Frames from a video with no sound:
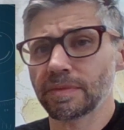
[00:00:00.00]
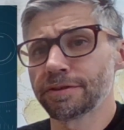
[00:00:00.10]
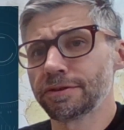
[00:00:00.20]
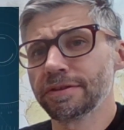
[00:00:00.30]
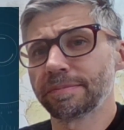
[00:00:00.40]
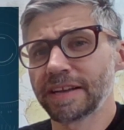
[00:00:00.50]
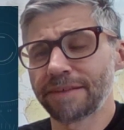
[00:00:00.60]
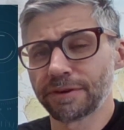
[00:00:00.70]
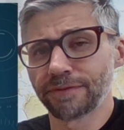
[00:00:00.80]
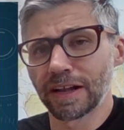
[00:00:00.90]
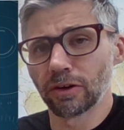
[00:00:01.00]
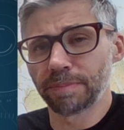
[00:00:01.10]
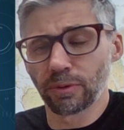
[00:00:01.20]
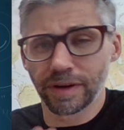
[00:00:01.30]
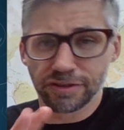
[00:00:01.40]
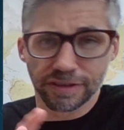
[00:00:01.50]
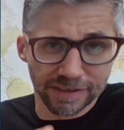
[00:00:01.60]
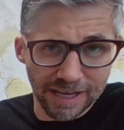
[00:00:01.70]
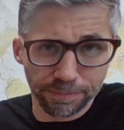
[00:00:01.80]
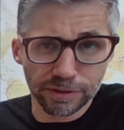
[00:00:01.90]
Students, I'm going to have you follow up by watching
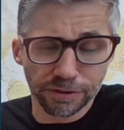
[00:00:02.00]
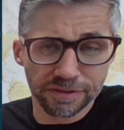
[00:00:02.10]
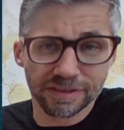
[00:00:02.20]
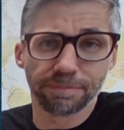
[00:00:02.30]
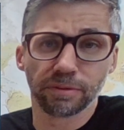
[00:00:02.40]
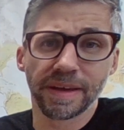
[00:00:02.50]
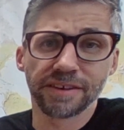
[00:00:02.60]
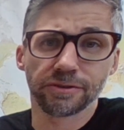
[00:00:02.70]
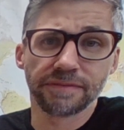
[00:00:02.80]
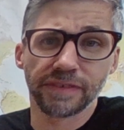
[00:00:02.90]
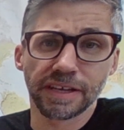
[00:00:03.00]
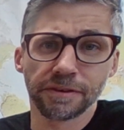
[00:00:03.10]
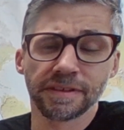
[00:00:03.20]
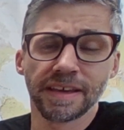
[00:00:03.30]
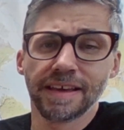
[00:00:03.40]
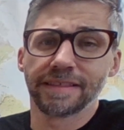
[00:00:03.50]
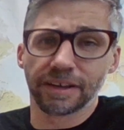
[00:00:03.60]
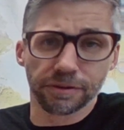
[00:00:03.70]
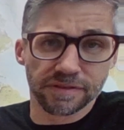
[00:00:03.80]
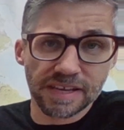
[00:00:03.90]
a couple little supplementary videos
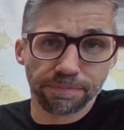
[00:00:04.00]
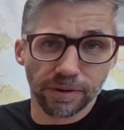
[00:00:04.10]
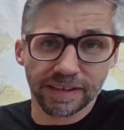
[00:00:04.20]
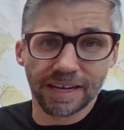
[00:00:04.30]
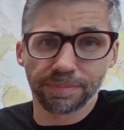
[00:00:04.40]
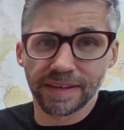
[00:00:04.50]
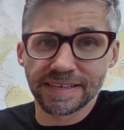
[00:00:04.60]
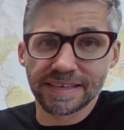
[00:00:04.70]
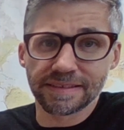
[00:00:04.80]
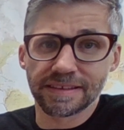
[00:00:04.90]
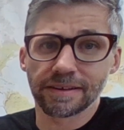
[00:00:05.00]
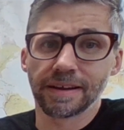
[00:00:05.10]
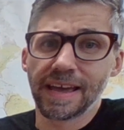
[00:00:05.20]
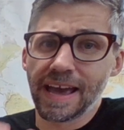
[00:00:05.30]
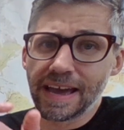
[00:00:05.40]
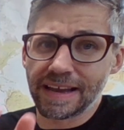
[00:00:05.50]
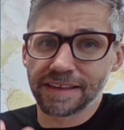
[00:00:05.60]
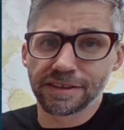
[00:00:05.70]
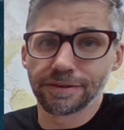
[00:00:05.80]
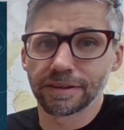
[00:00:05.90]
that go deeper on a couple ideas here and
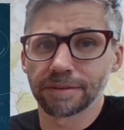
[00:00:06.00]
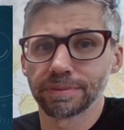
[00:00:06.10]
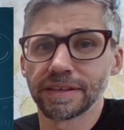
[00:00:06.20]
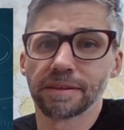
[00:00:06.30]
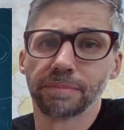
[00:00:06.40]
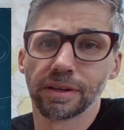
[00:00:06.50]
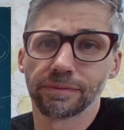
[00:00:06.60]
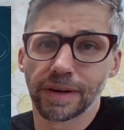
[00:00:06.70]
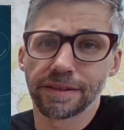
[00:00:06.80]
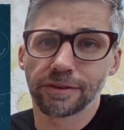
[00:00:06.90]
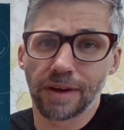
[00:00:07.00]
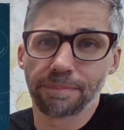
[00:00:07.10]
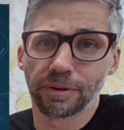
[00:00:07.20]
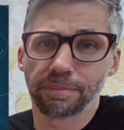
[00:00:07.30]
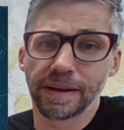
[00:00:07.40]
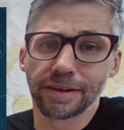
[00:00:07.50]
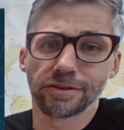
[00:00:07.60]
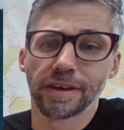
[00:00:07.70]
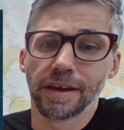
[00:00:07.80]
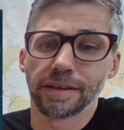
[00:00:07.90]
ask you to complete the Bill of Rights scrapbook
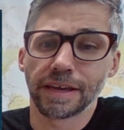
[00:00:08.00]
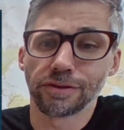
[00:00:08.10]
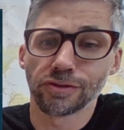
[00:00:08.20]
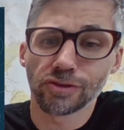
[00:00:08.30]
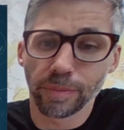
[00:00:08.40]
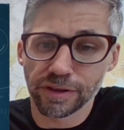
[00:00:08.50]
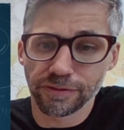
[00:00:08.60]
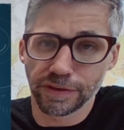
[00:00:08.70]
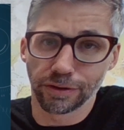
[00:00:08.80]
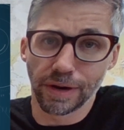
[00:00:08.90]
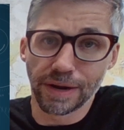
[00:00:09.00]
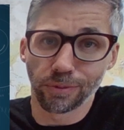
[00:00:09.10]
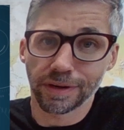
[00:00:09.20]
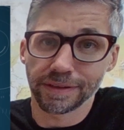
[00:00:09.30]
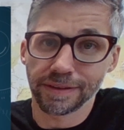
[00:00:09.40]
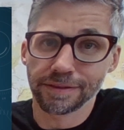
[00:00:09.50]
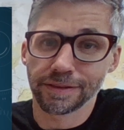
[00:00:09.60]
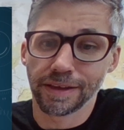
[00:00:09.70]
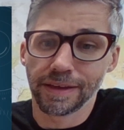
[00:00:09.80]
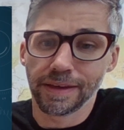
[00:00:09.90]
page. Thank you so much for your great work on
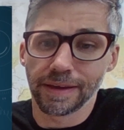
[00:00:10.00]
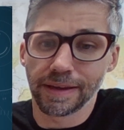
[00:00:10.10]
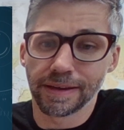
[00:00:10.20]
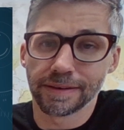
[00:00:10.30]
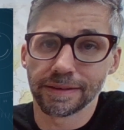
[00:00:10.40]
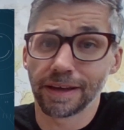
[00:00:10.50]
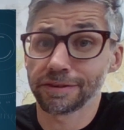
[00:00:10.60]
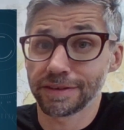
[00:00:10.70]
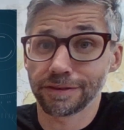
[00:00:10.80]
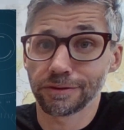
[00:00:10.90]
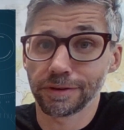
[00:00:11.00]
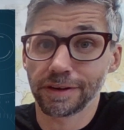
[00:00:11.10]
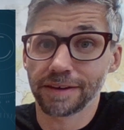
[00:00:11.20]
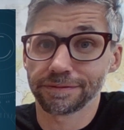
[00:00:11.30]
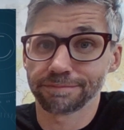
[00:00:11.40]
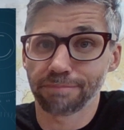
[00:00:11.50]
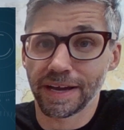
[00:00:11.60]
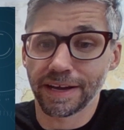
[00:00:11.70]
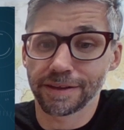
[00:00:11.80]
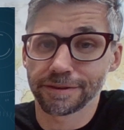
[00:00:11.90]
this, and I'll see you soon enough.
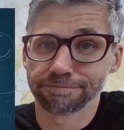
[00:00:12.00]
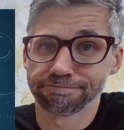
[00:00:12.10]
Bye, guys.